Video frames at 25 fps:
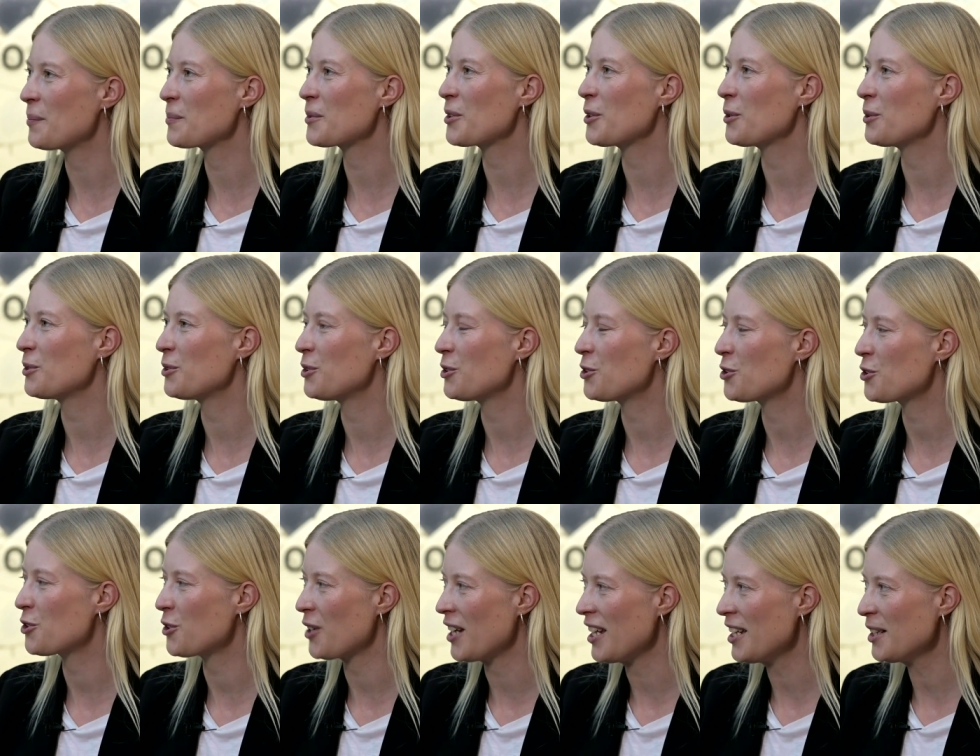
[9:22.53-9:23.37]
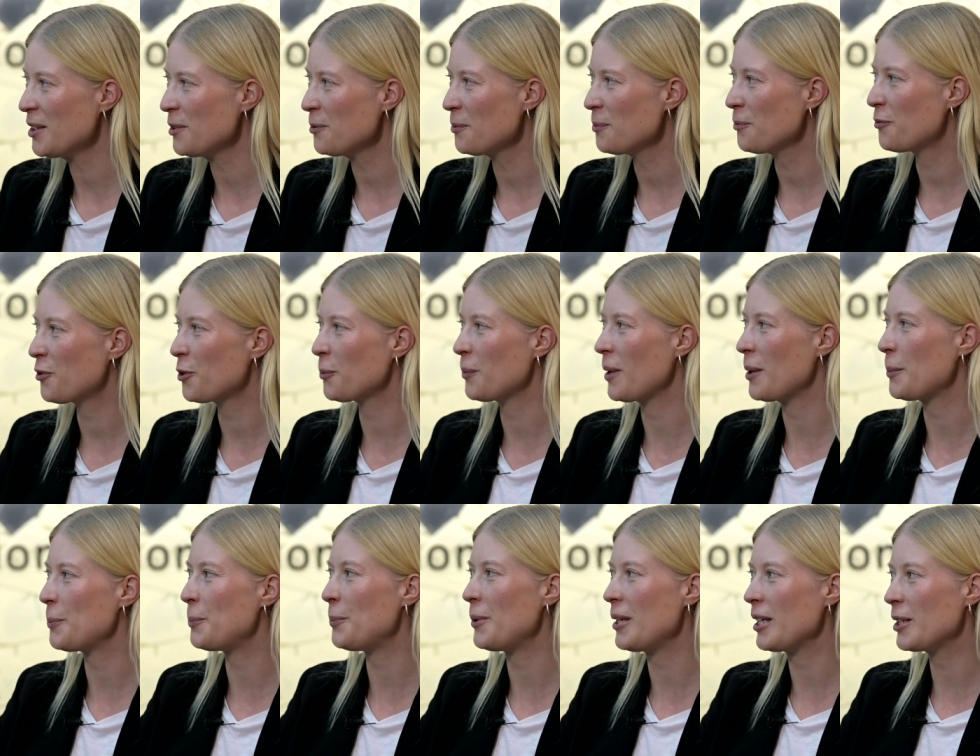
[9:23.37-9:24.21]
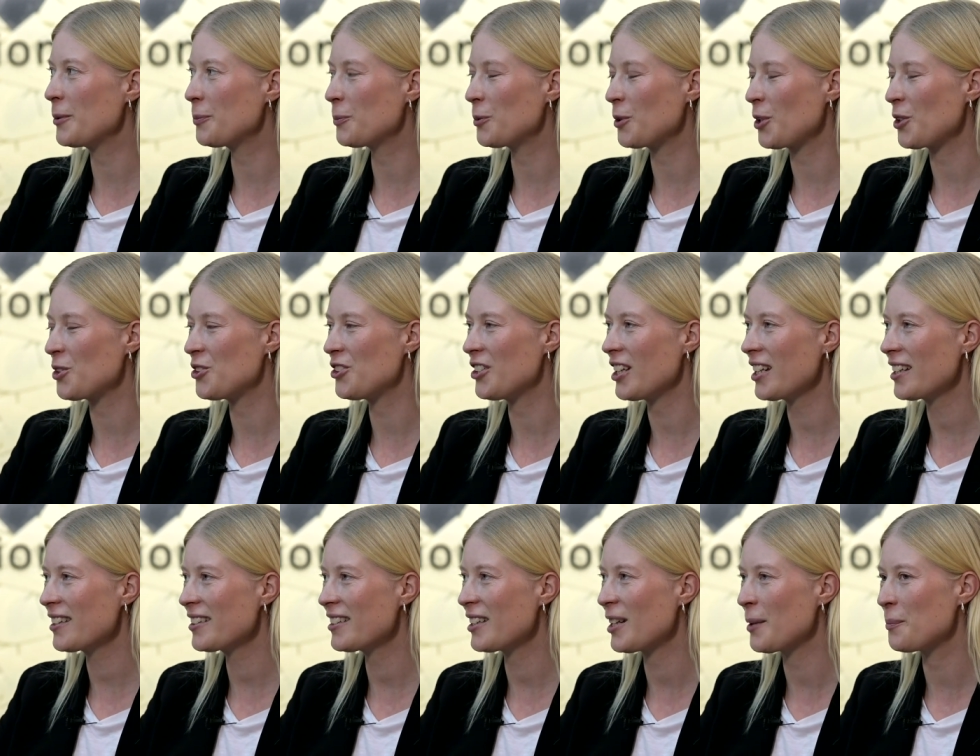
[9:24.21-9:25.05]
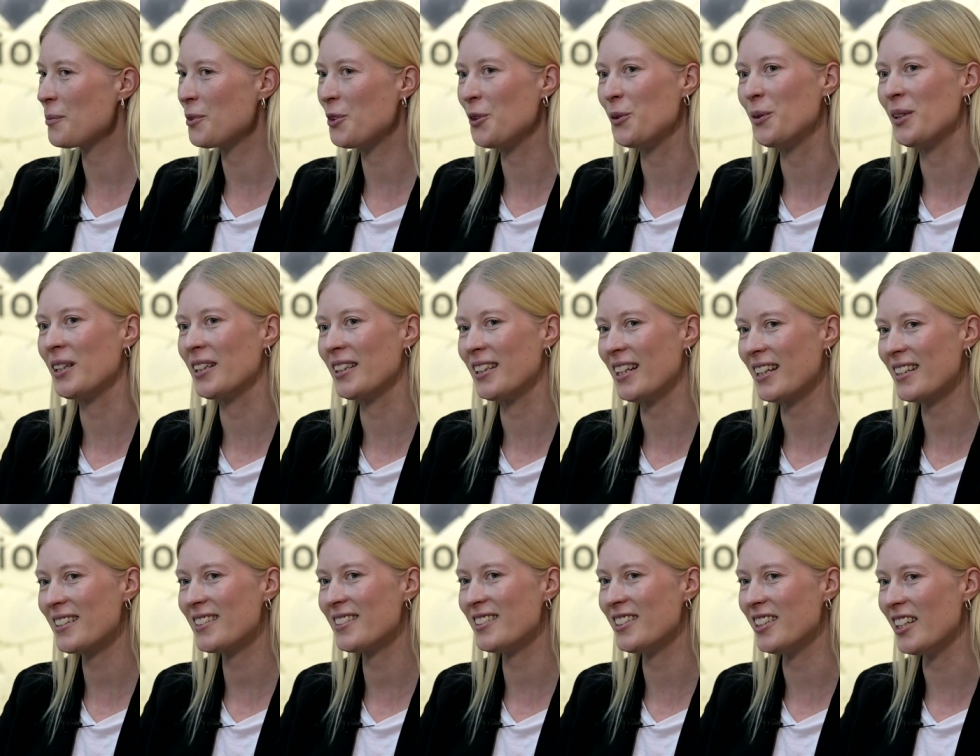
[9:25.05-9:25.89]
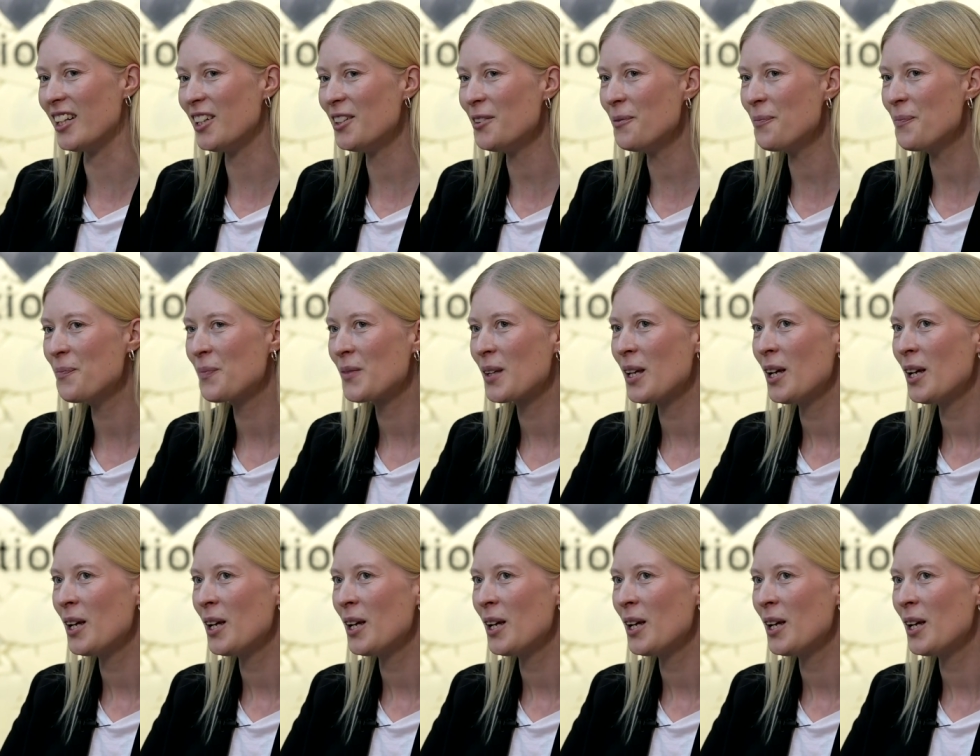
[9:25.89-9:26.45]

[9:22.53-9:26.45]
I'm going to train for my big project that I'm doing next year,